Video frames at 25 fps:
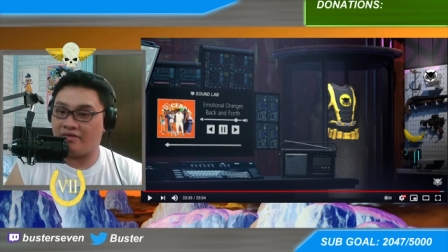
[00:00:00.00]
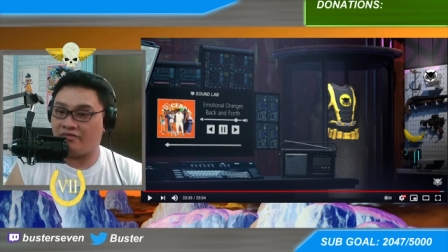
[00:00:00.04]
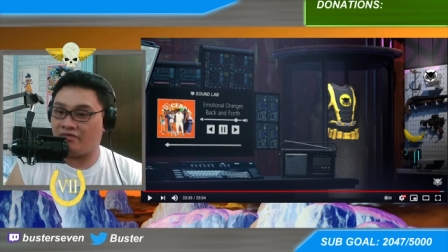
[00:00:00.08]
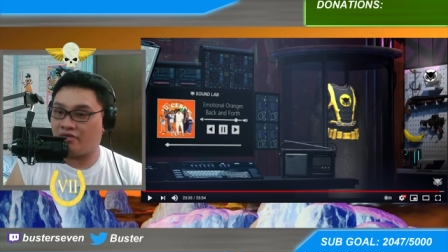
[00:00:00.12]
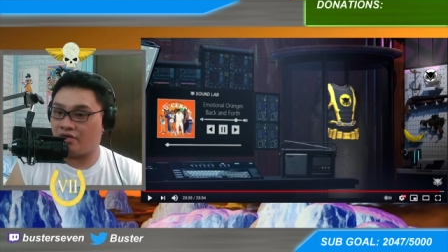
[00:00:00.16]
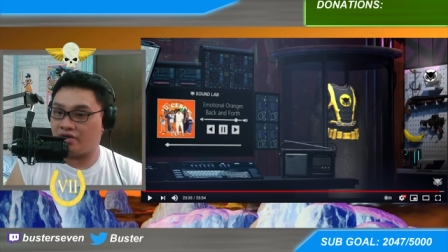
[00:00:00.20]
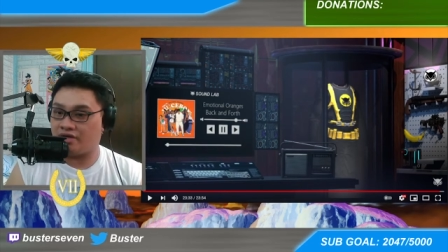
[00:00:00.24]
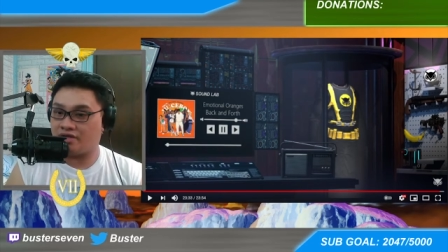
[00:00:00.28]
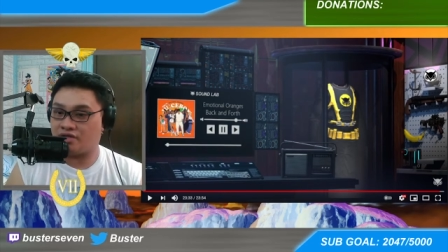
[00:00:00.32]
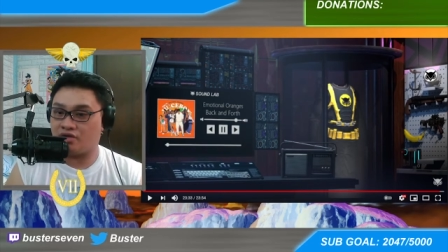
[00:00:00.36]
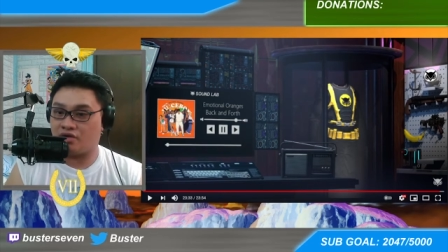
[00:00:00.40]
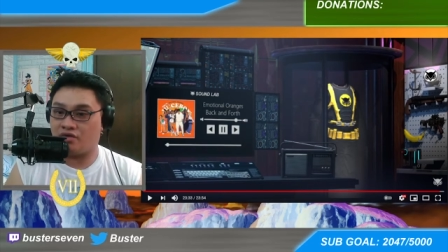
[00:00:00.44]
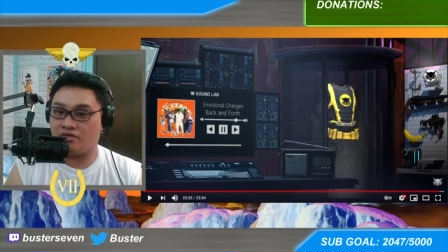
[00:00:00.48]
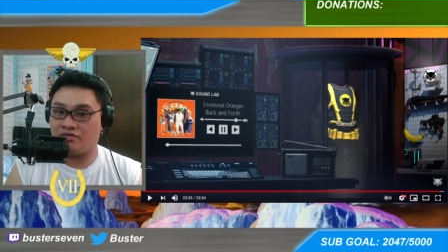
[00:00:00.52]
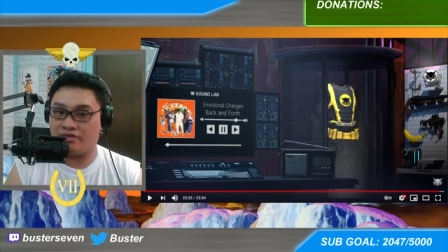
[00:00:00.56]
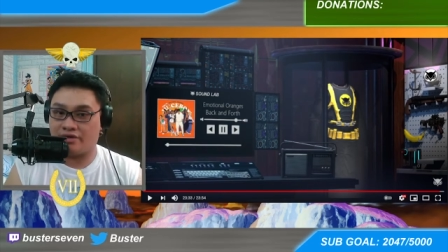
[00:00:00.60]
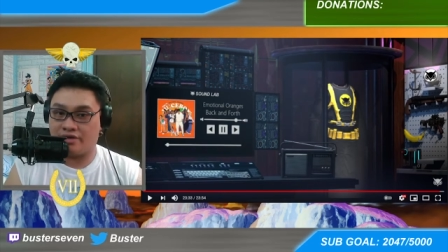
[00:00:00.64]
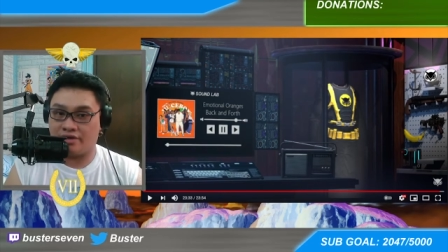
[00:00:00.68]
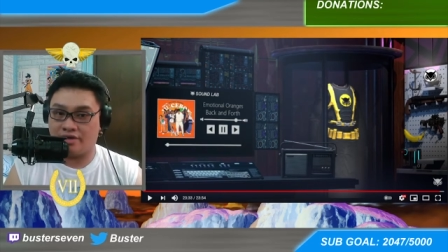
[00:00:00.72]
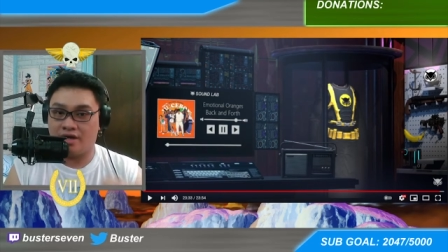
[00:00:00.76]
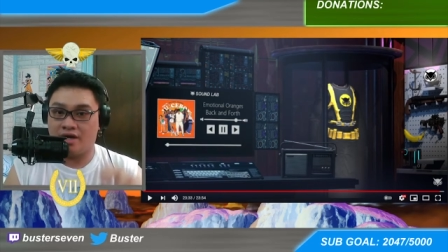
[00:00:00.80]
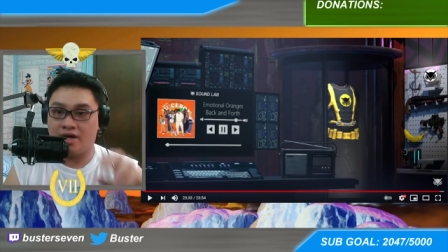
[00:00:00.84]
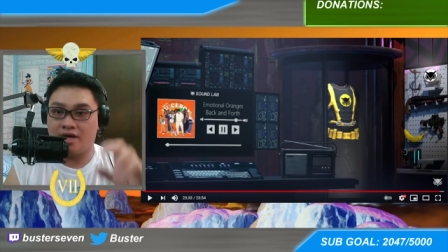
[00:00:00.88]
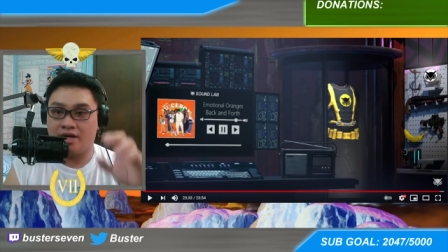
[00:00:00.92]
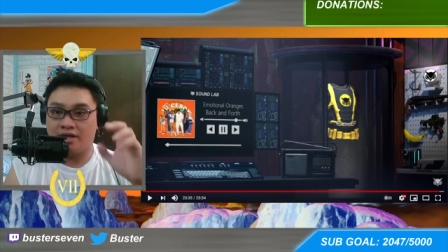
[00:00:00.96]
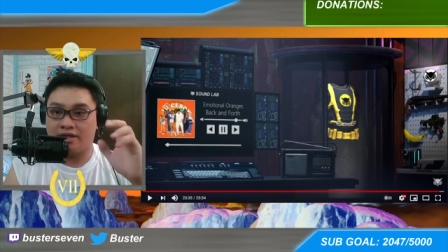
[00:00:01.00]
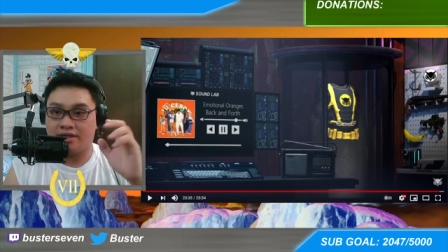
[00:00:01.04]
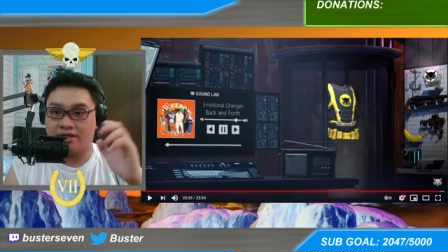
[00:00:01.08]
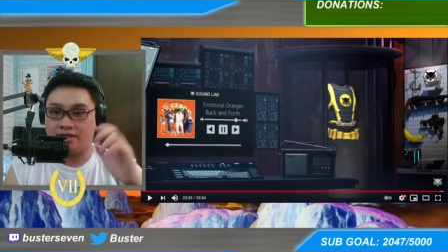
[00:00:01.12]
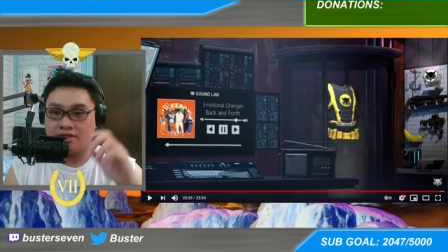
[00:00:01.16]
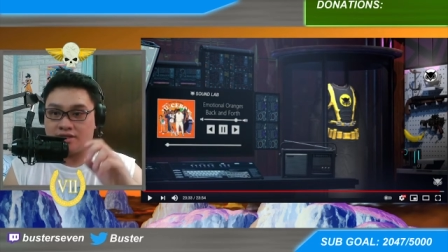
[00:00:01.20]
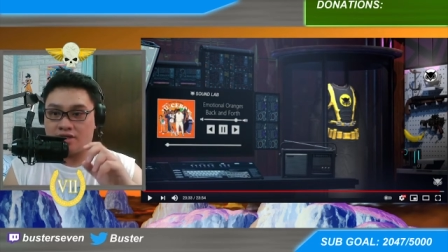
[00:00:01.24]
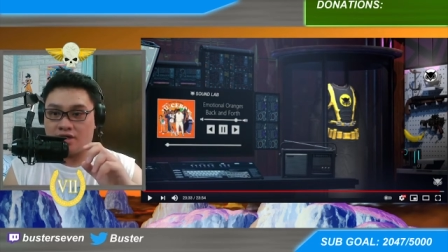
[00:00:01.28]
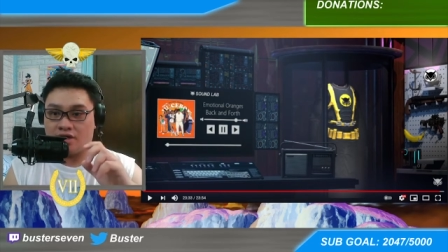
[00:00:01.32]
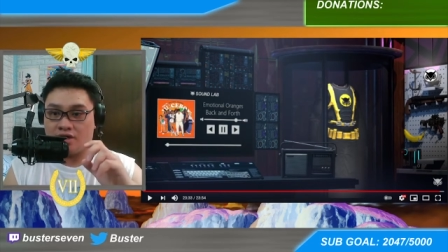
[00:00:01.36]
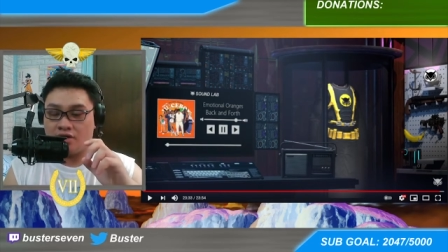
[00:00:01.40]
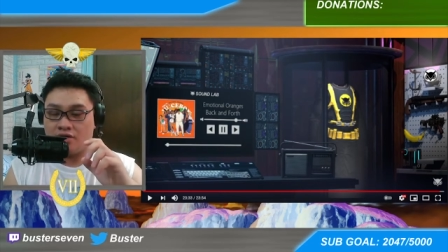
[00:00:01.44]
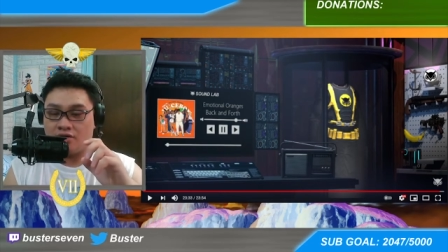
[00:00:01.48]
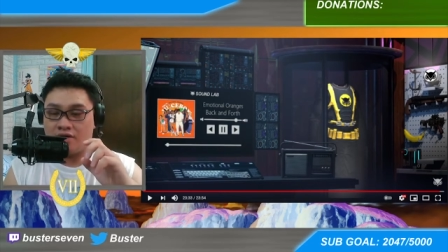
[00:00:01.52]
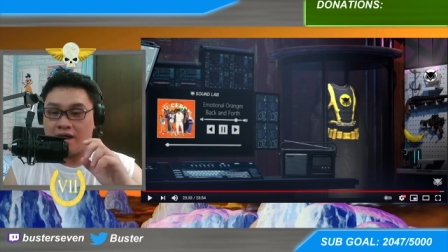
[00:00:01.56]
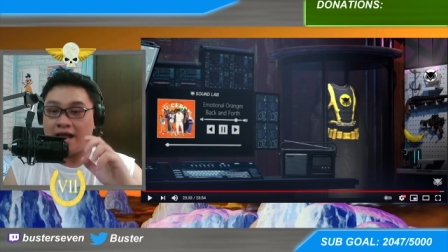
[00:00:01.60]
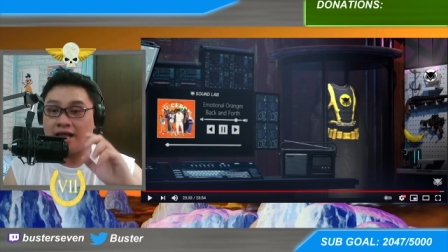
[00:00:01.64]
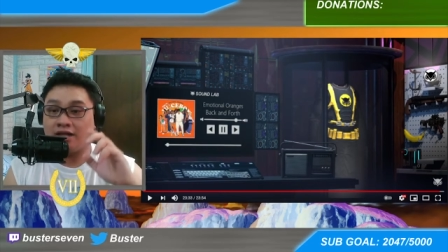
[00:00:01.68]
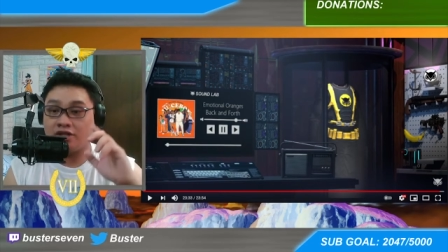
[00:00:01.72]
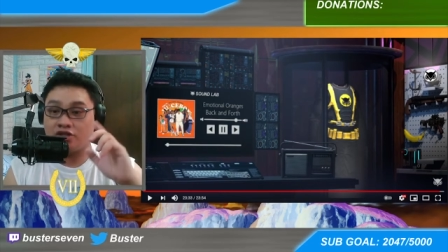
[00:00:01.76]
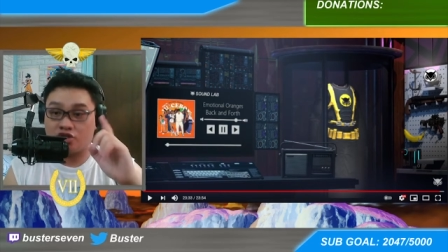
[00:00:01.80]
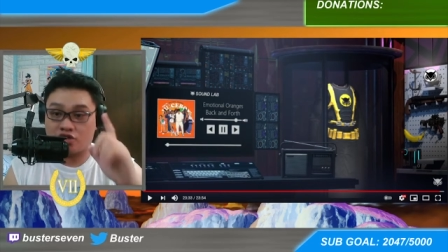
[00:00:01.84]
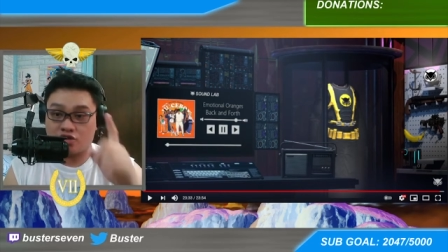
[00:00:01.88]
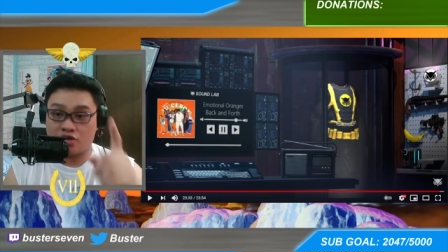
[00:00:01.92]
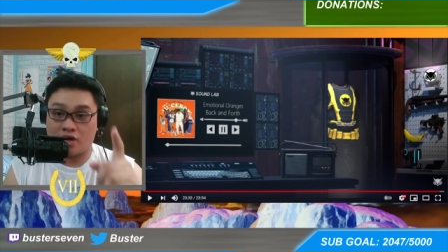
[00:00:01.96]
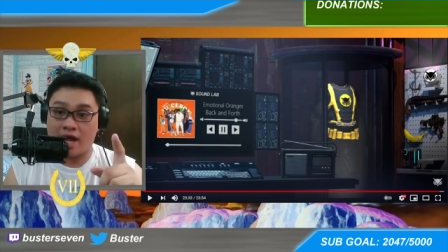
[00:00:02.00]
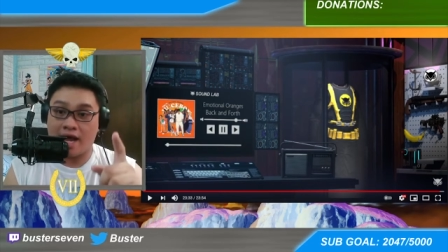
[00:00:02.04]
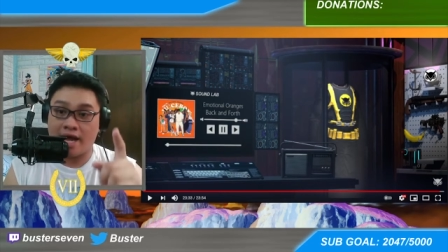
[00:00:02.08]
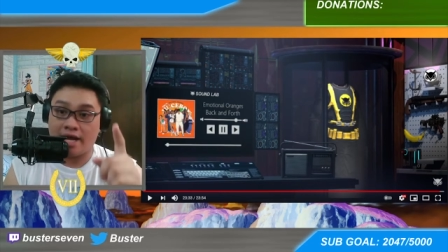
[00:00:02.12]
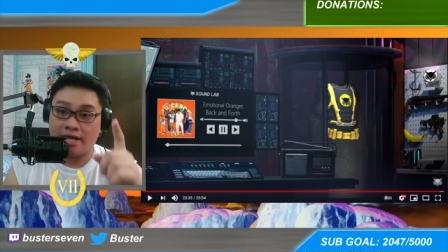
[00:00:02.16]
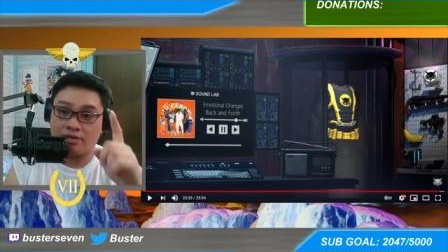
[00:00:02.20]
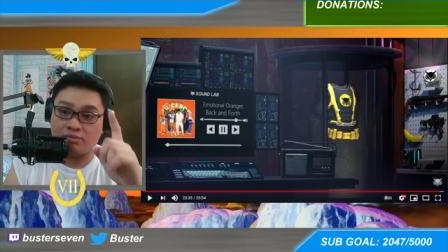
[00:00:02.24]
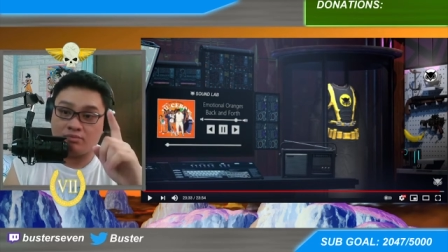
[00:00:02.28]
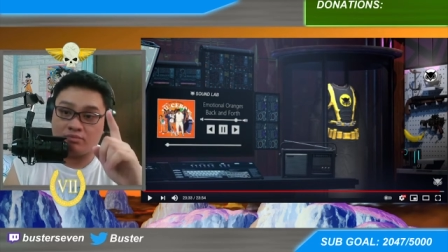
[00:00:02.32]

voiceover so i'll try